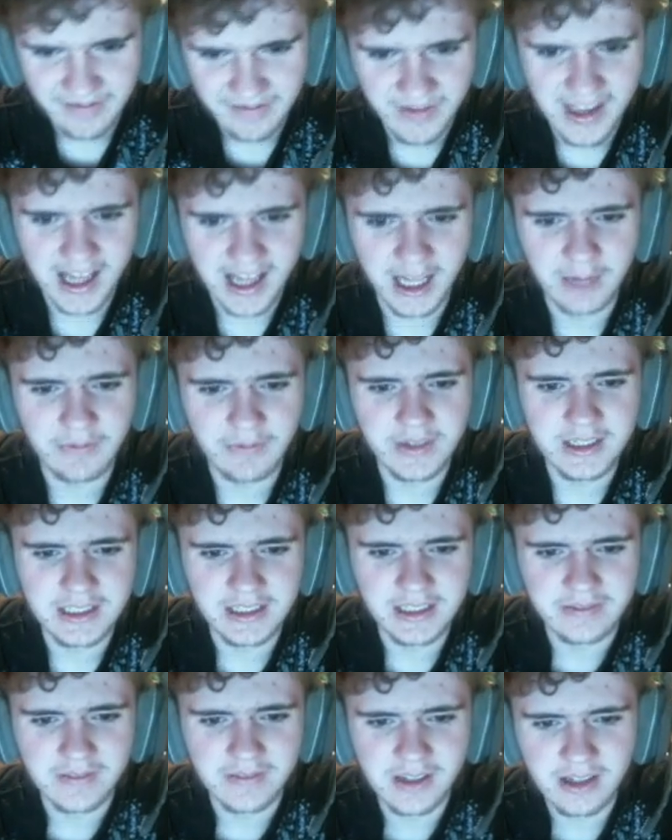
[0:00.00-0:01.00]
elephant
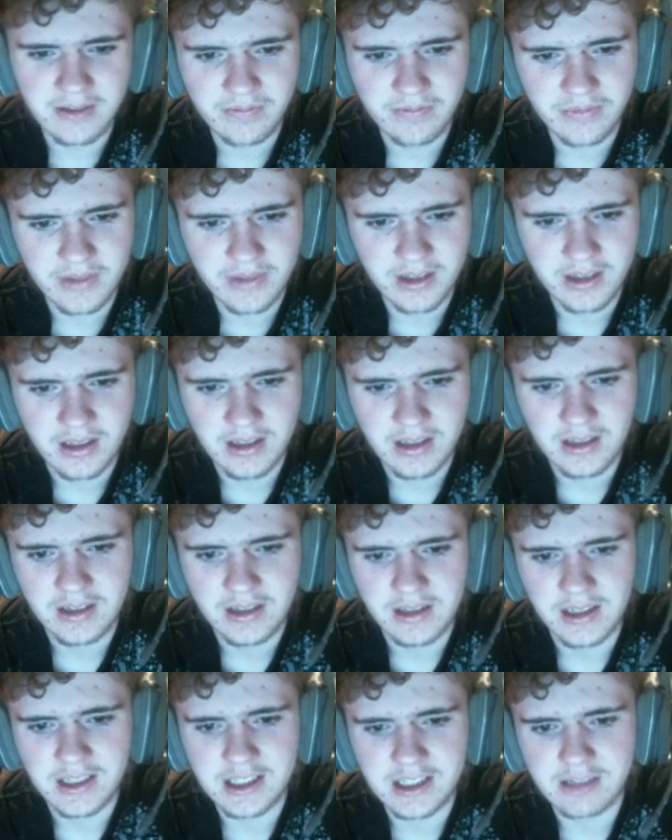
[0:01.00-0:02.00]
default.
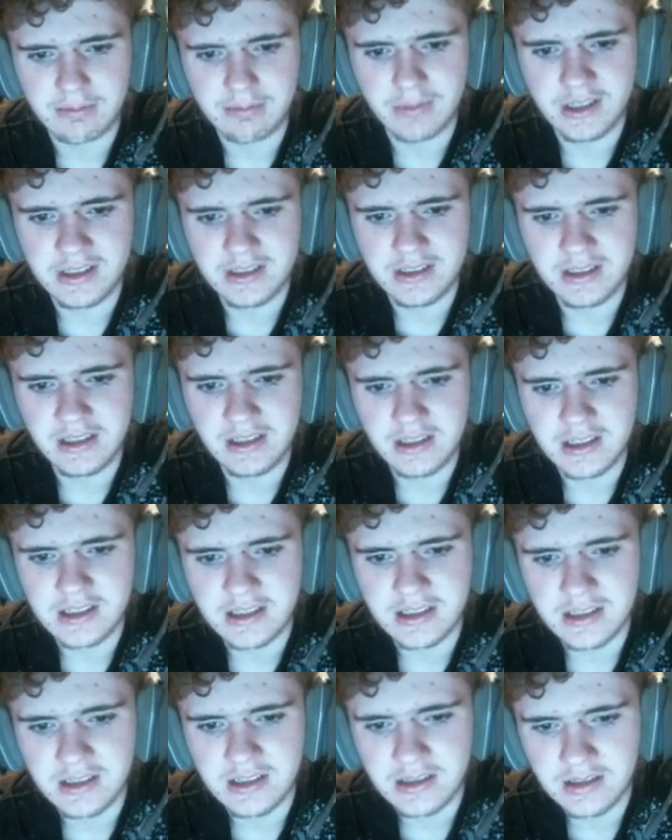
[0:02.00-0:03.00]

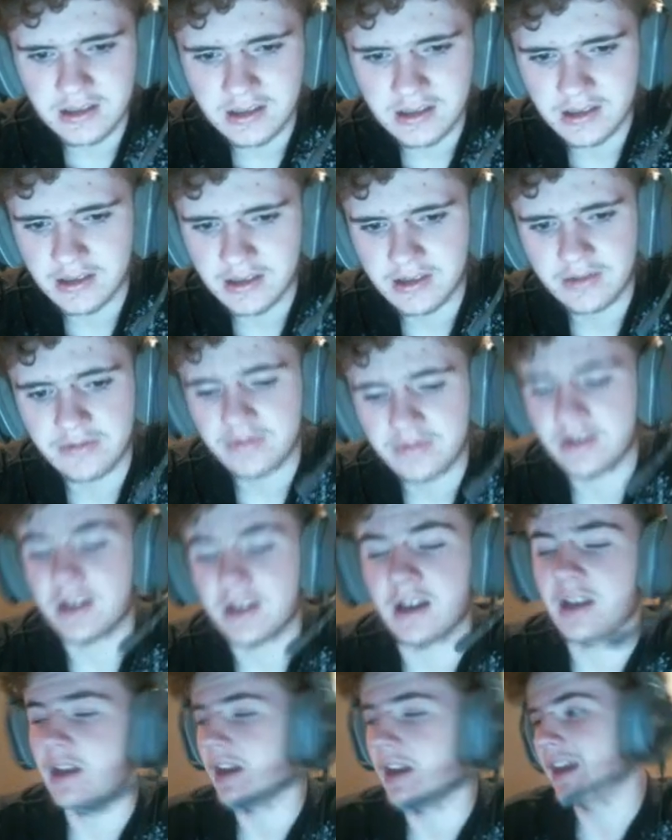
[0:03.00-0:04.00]
Desmustius, fuck,
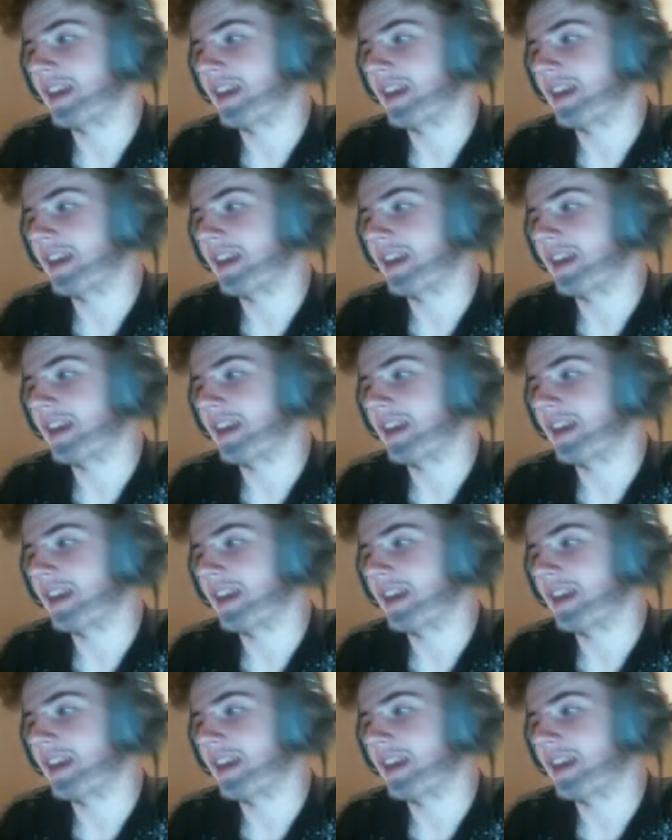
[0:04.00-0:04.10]
I